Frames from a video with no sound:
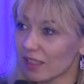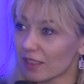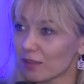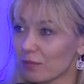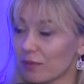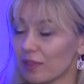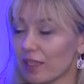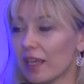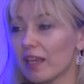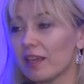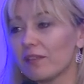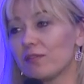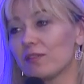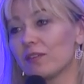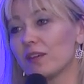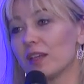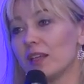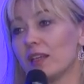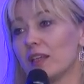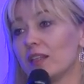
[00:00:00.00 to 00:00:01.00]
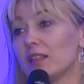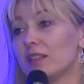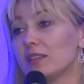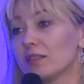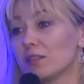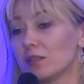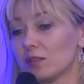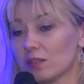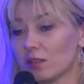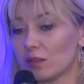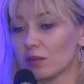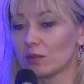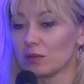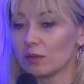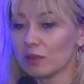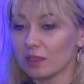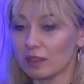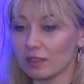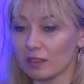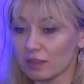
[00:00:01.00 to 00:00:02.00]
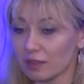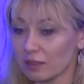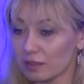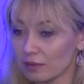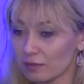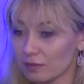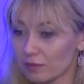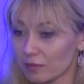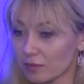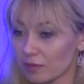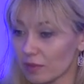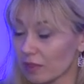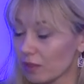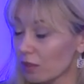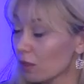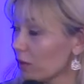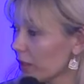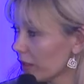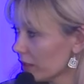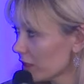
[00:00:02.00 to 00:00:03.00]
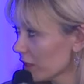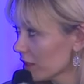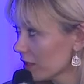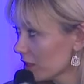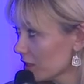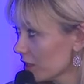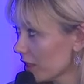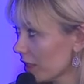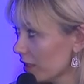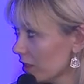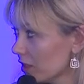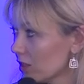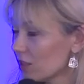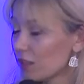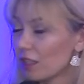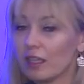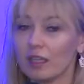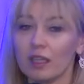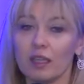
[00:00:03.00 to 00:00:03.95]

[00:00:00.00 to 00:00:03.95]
that we have. It's also knowledge exchange.